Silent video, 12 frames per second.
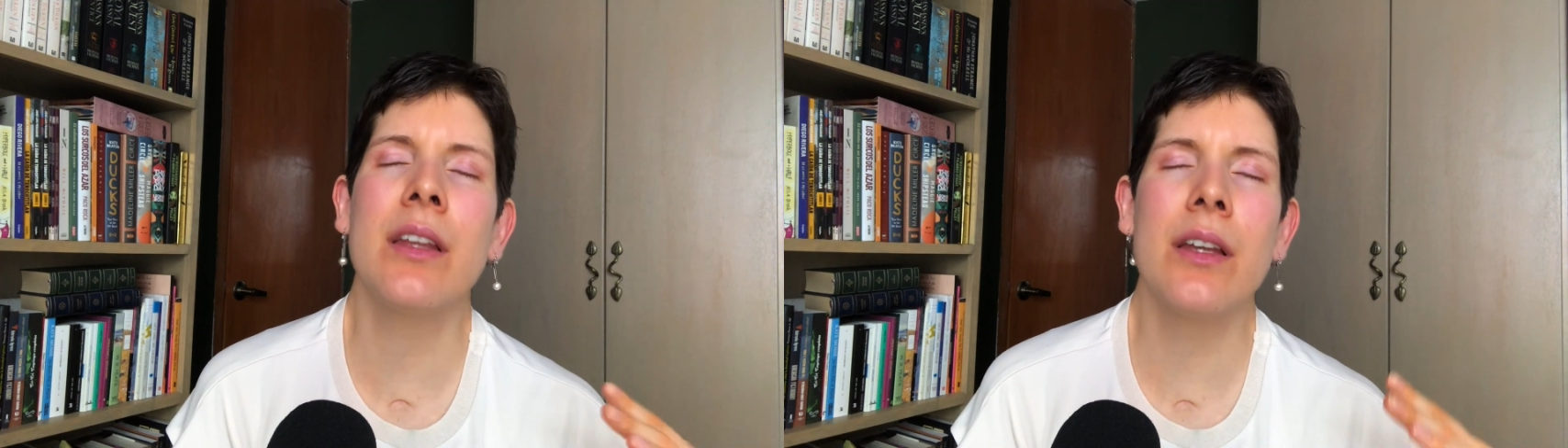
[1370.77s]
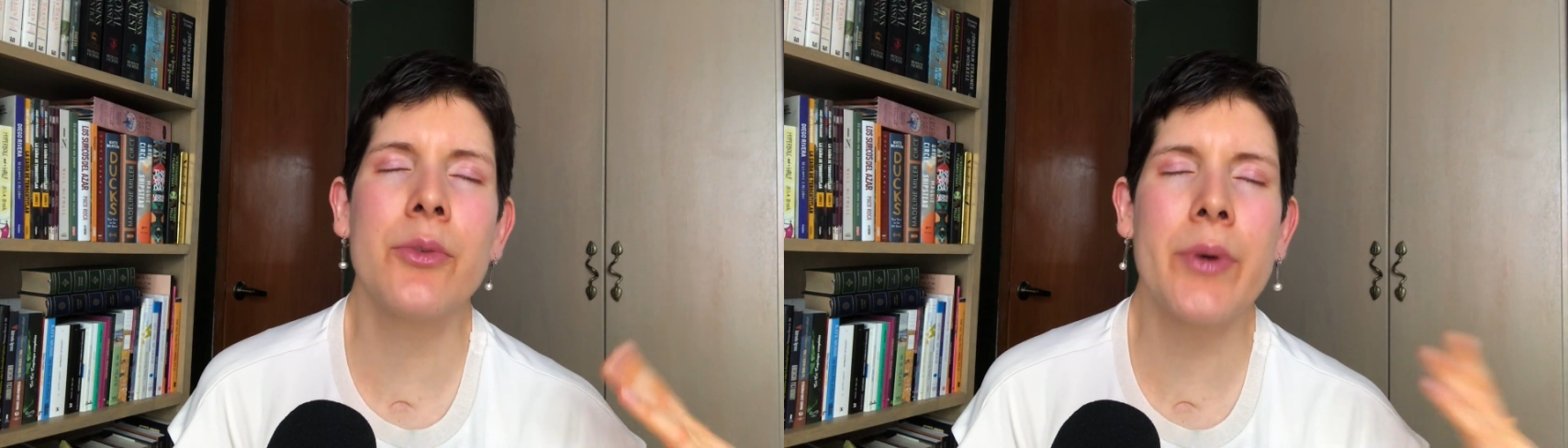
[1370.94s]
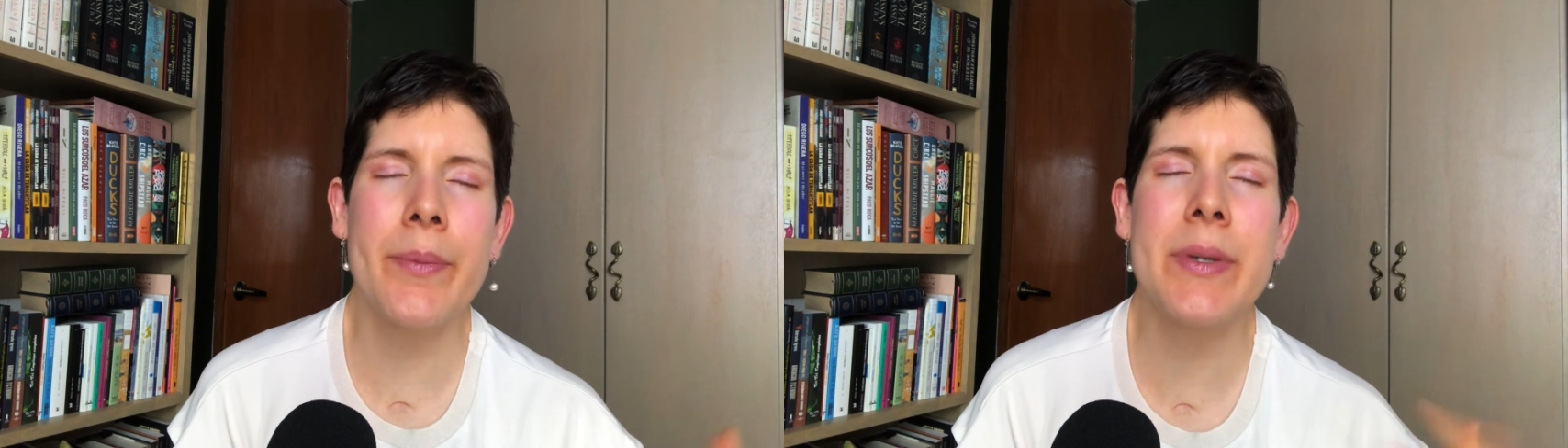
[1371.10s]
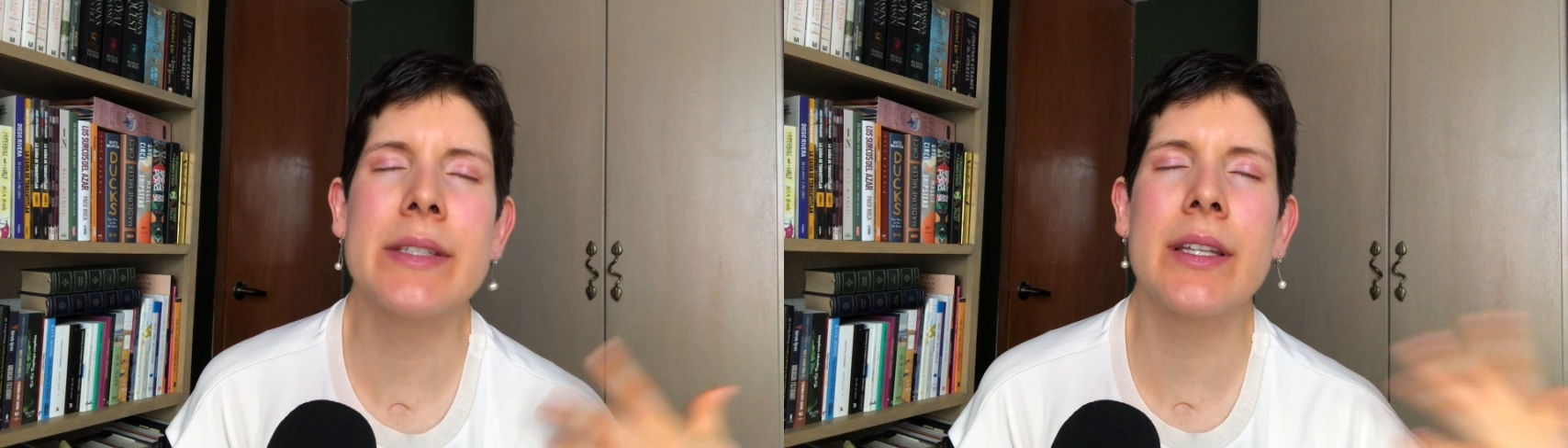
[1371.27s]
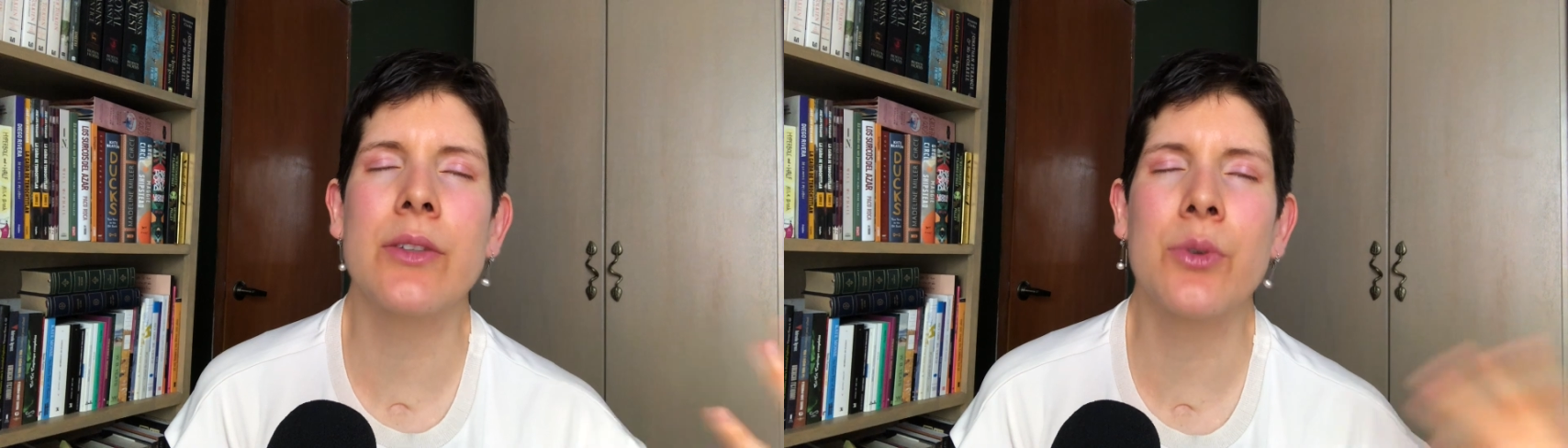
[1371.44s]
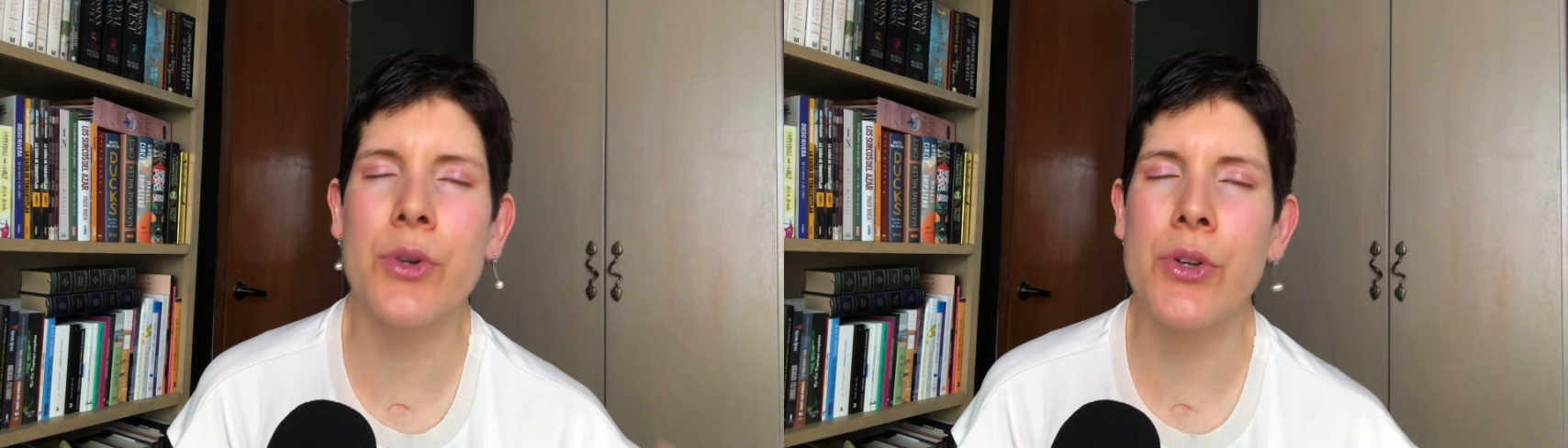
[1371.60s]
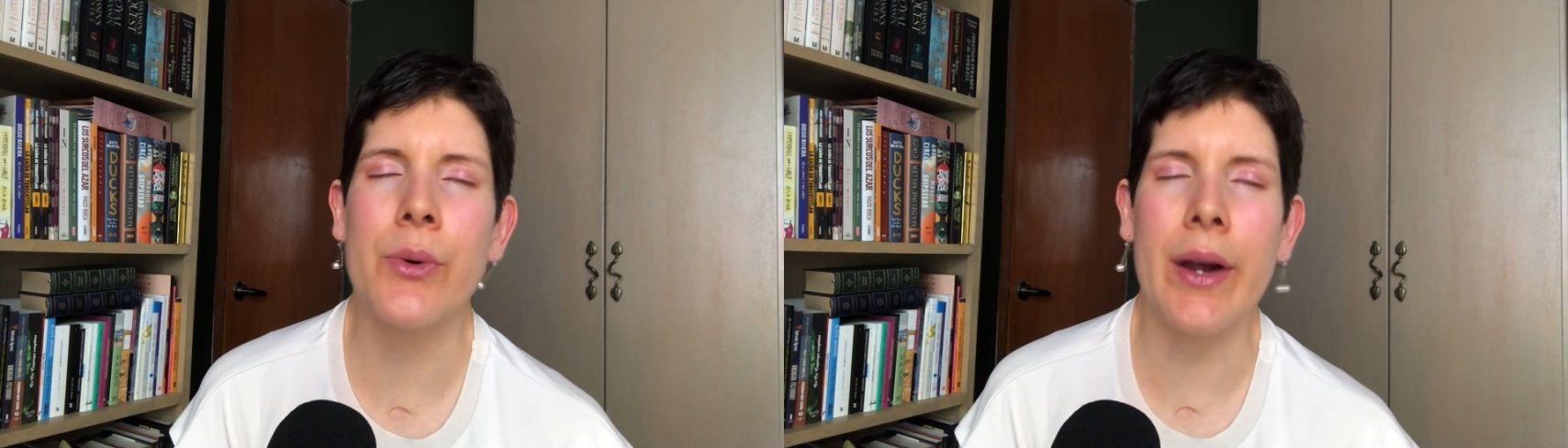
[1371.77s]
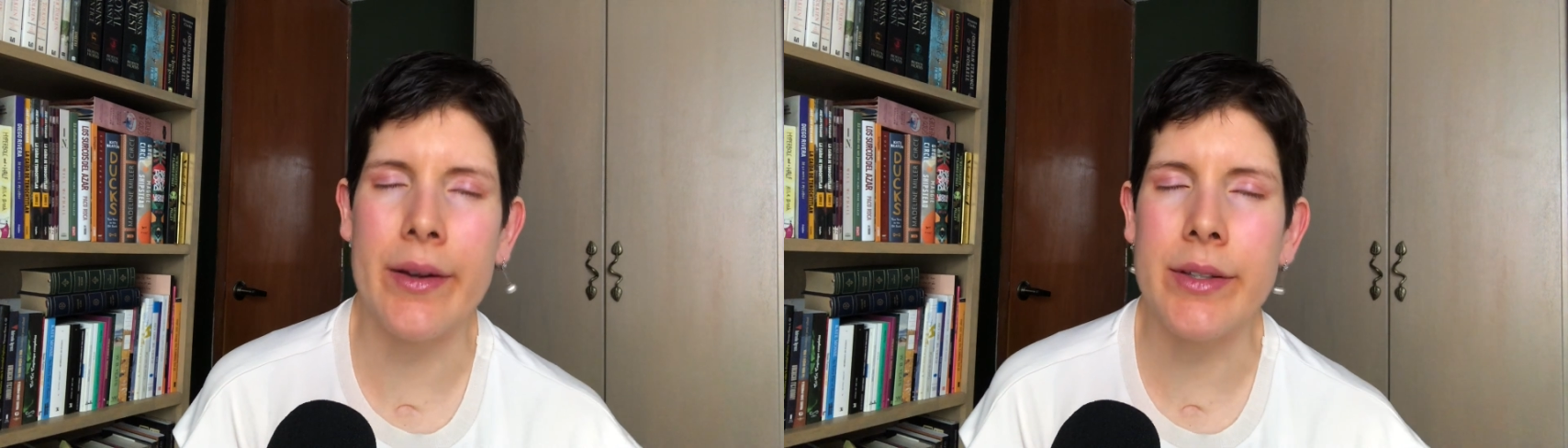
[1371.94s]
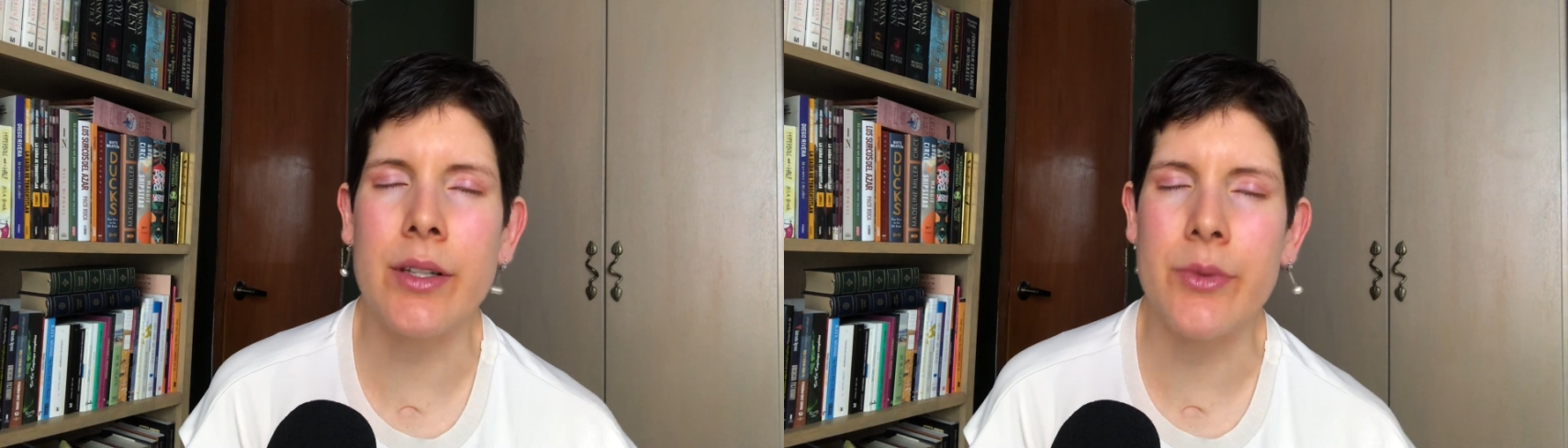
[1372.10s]
represent who you are
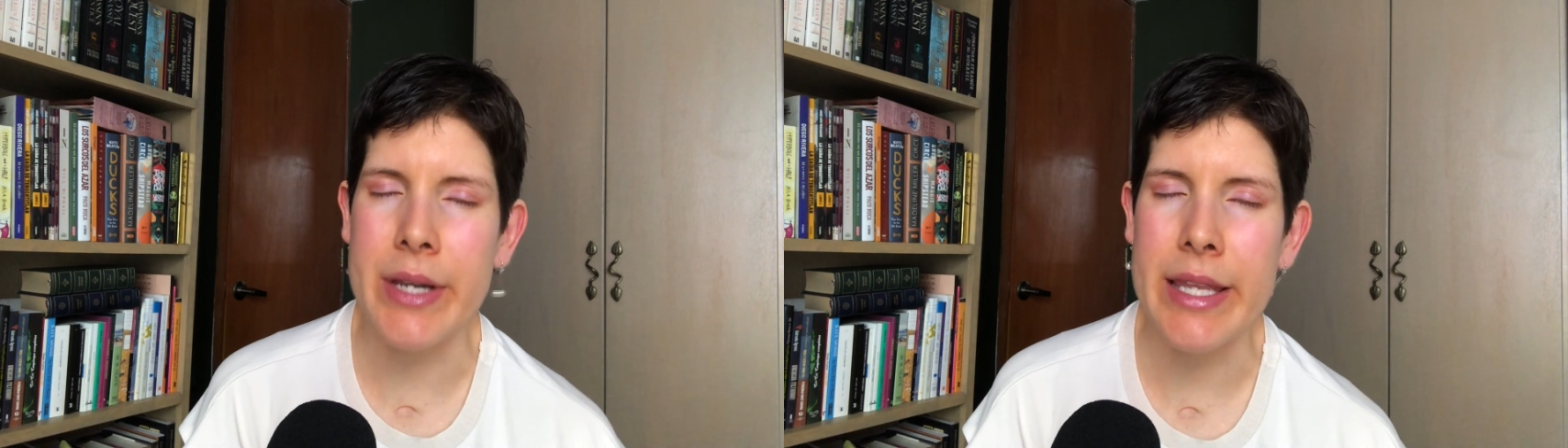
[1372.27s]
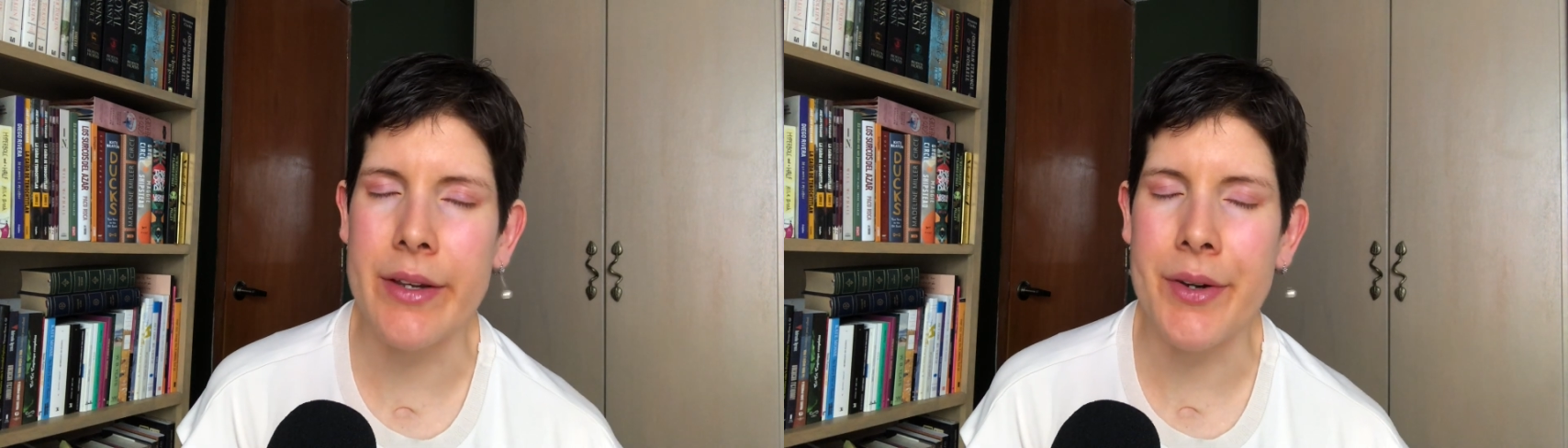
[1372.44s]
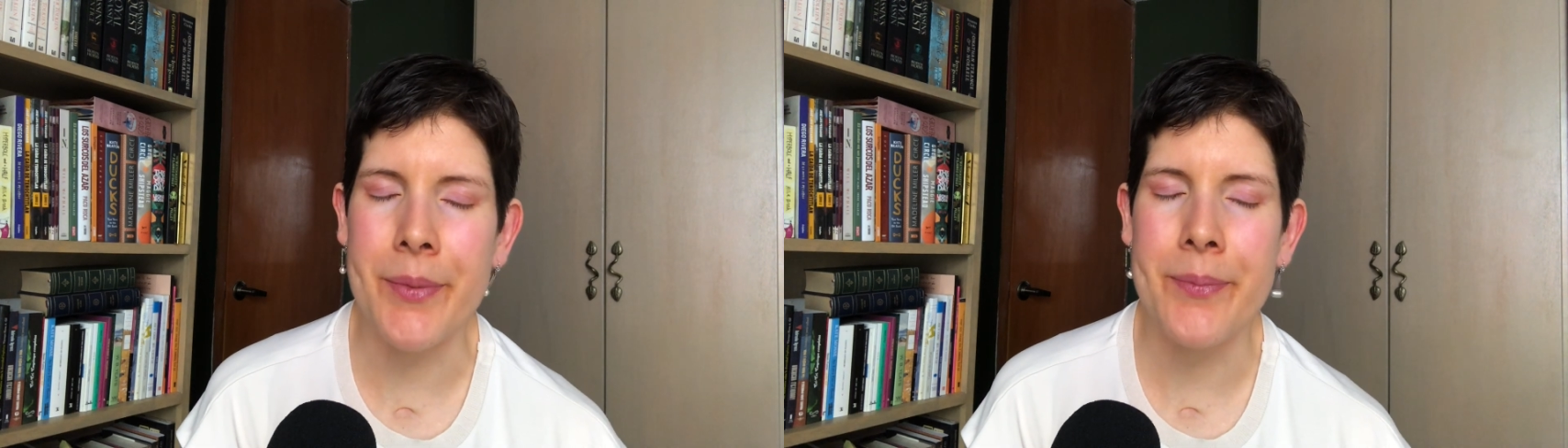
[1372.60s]
as a reader.